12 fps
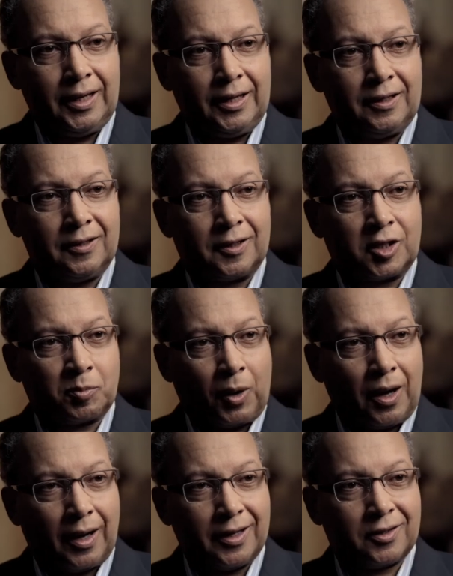he
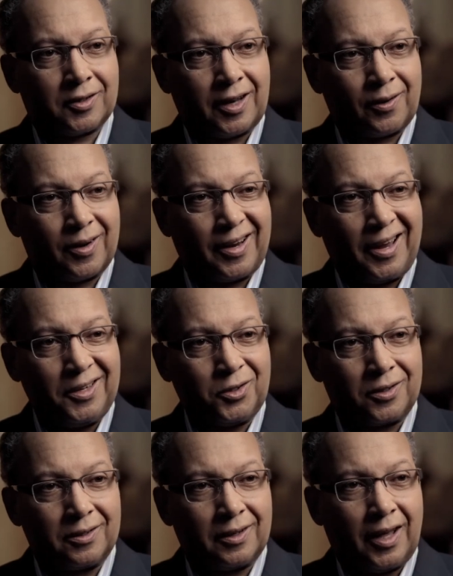despised
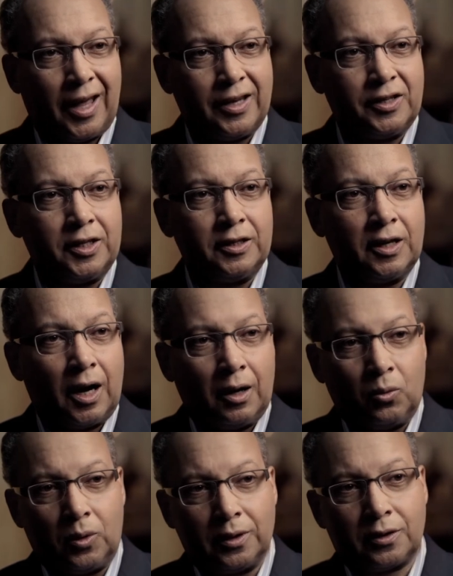segregation and did
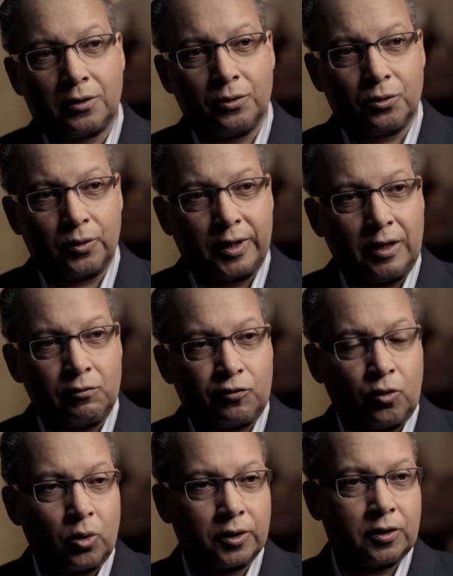not want to
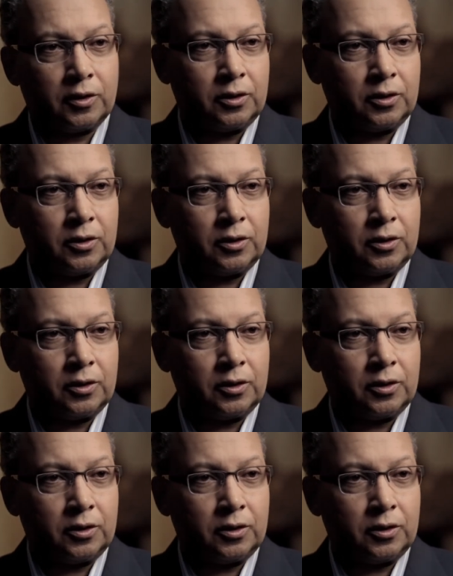reinforce